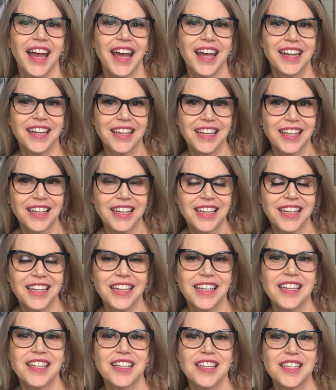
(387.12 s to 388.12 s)
and it
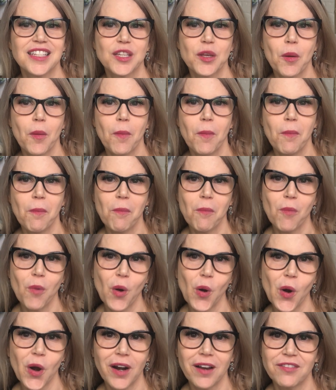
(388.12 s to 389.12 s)
is
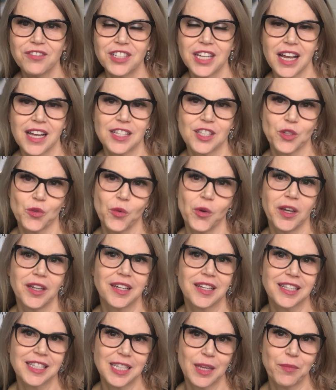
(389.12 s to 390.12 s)
more of task
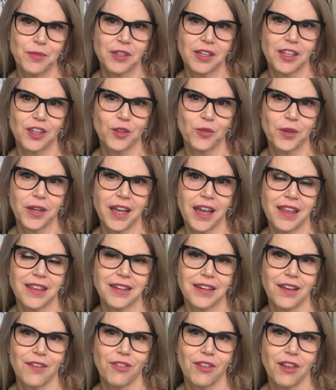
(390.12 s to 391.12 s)
one, accepting the
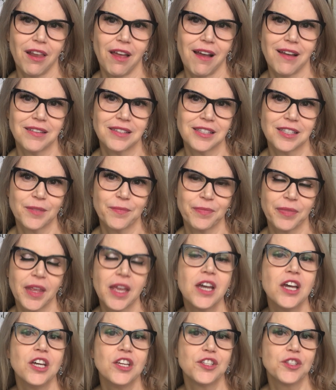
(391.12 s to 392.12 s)
reality of the loss.
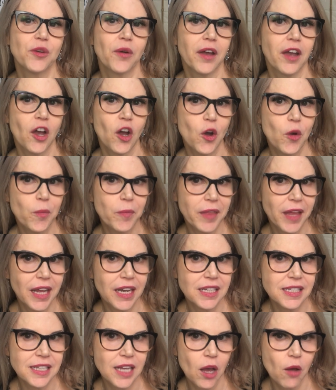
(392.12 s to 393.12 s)
So I hope
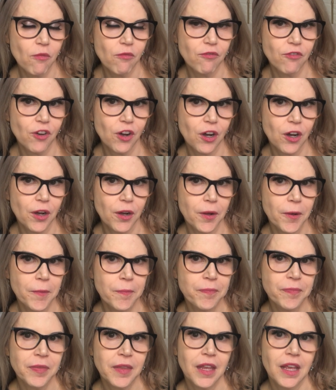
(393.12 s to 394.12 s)
that is
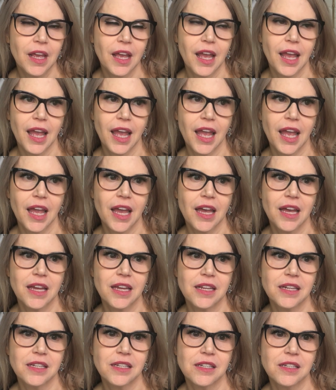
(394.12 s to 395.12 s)
helpful
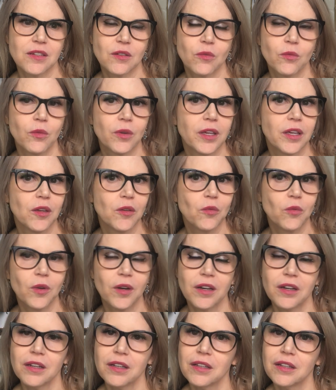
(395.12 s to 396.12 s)
and we
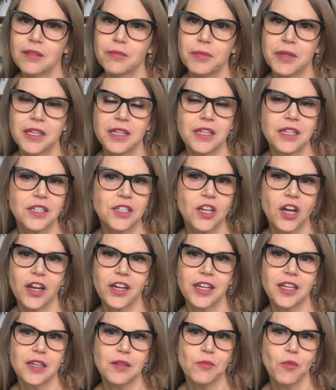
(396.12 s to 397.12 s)
will be
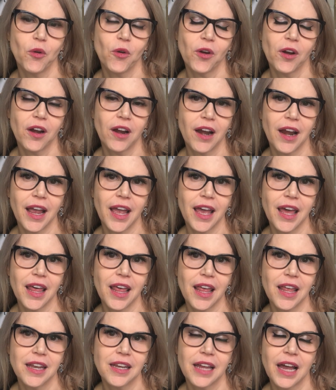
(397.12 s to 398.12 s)
talking more
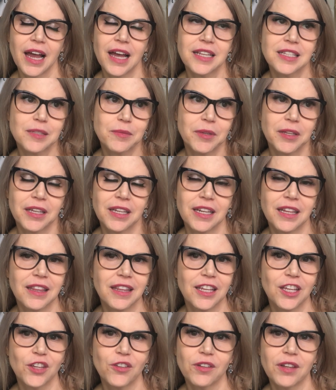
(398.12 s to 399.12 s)
and ask me
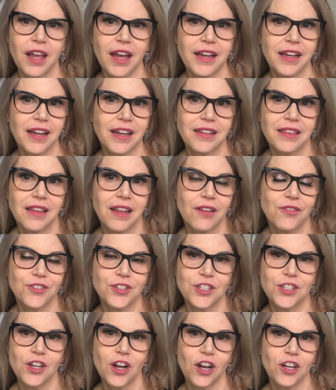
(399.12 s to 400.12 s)
anything you'd like. I'd love
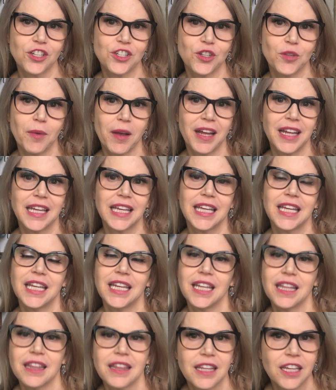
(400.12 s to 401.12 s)
to talk to you about
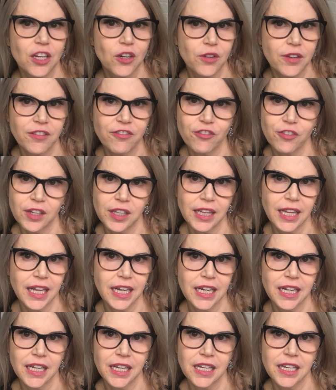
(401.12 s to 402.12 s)
anything grief
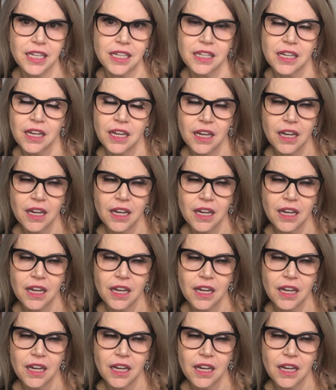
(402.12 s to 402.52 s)
related.